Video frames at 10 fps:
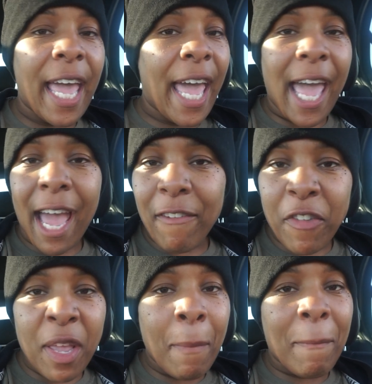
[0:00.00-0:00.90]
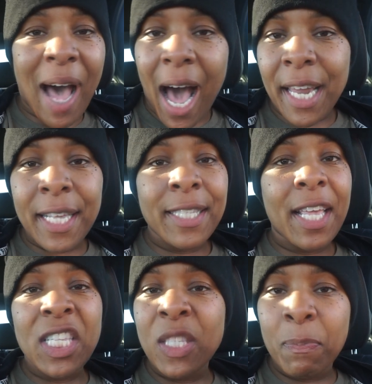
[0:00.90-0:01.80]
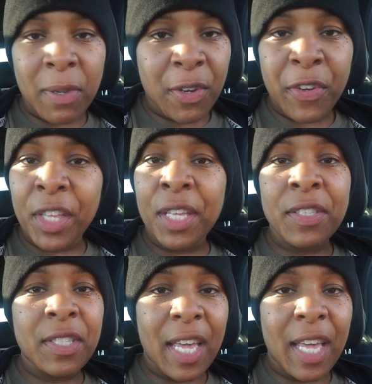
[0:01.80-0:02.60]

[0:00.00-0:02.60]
Everybody's experience